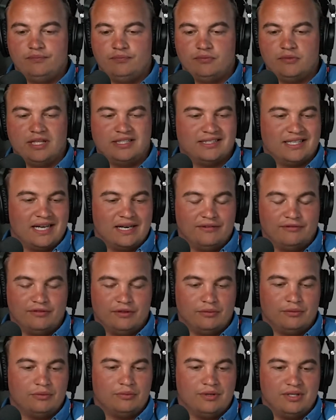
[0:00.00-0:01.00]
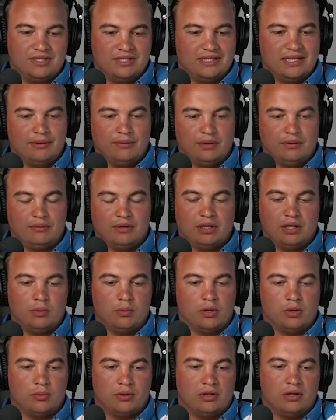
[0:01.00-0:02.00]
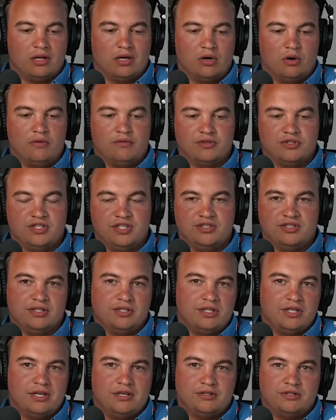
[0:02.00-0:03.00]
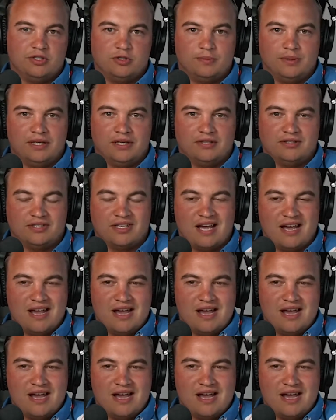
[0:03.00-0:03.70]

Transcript: that's kind of the reason that we really work with a lot of overseas engineers is because